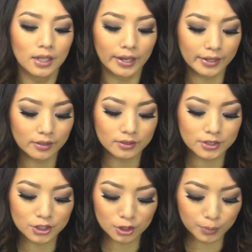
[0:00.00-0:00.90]
I don't know,
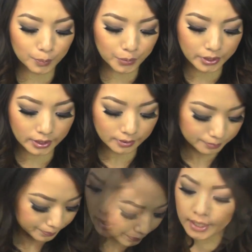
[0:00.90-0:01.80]
it's super pretty.
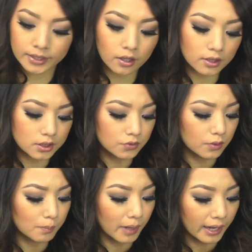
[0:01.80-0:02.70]
And also
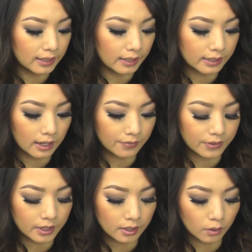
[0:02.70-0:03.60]
from MAC I got
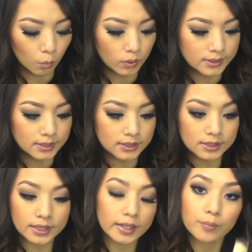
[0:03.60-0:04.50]
the
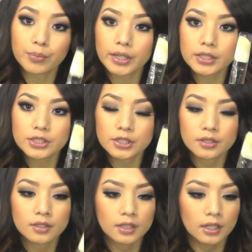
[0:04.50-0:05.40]
168 brush,
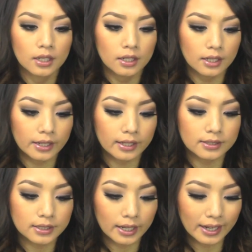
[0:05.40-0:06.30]

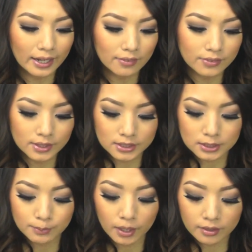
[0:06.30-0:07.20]
and I have the
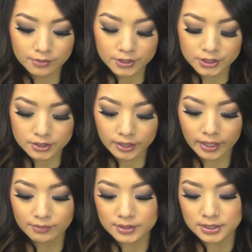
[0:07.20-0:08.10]
smaller version. I
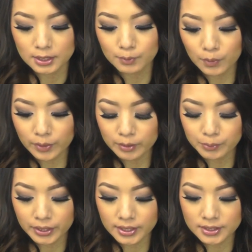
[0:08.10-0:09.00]
have the Sigma one,
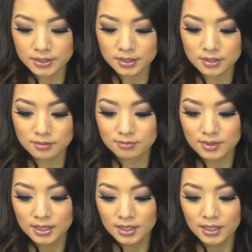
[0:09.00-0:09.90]
but it just
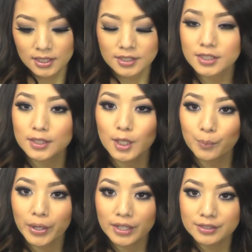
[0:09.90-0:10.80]
doesn't
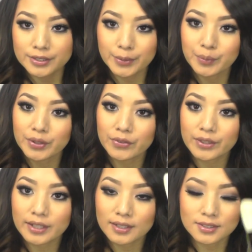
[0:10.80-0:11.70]
compare to the real
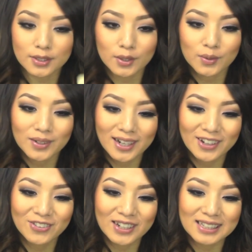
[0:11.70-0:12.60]
thing, so
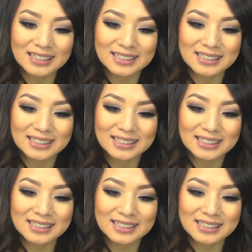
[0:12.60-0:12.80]
I finally